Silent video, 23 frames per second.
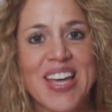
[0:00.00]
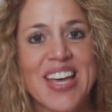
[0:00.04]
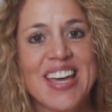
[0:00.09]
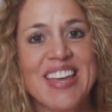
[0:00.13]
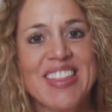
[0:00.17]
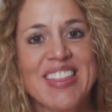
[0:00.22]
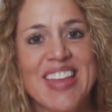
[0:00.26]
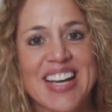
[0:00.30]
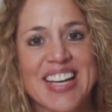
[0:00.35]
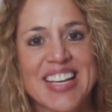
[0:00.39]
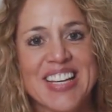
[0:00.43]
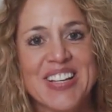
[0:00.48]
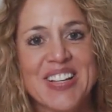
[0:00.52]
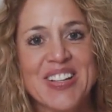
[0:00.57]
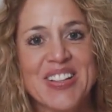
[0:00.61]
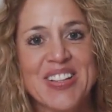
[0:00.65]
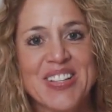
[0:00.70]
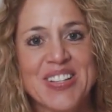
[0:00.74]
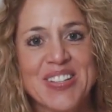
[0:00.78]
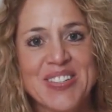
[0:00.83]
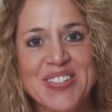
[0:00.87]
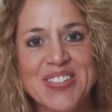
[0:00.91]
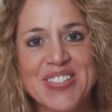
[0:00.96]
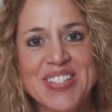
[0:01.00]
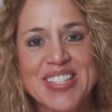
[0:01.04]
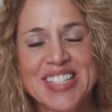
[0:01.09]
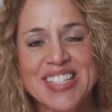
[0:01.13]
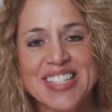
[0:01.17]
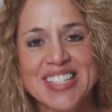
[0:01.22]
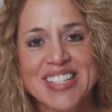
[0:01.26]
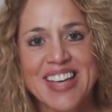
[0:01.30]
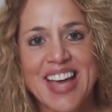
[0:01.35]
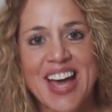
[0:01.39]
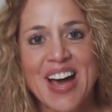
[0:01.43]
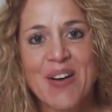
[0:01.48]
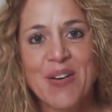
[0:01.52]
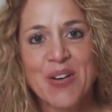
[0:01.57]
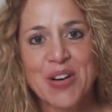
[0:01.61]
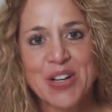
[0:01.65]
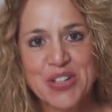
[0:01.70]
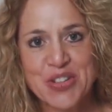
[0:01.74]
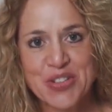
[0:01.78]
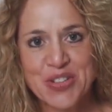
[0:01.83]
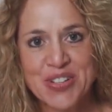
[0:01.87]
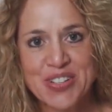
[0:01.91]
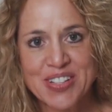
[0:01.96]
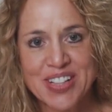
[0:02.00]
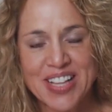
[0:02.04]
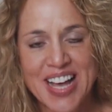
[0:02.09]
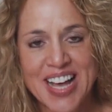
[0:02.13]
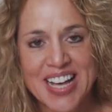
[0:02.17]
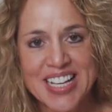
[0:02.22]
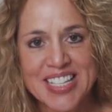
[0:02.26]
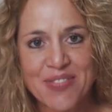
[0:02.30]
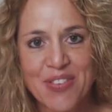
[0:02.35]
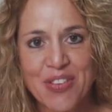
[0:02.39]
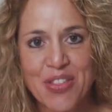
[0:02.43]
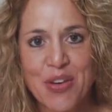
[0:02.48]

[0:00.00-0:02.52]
Okay, that concludes our drill class